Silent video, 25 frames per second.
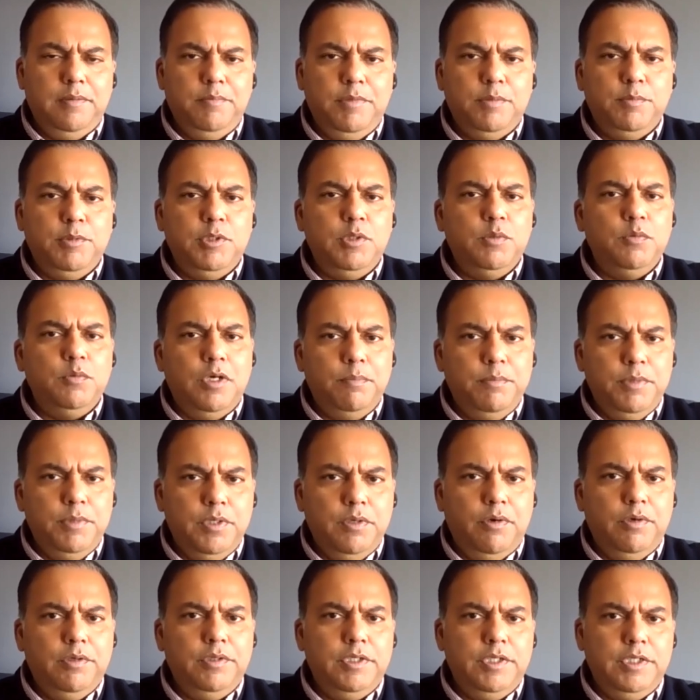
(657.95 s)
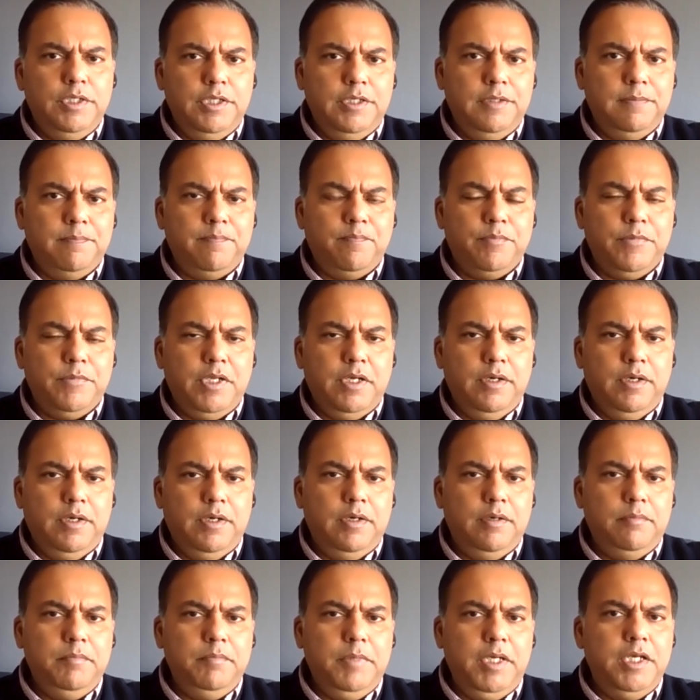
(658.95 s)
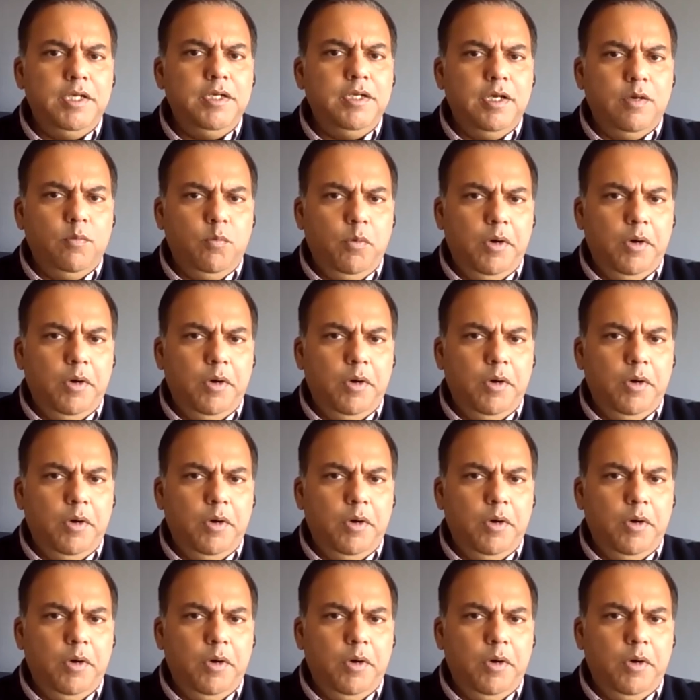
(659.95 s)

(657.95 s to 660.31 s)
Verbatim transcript: people who are beyond the um, India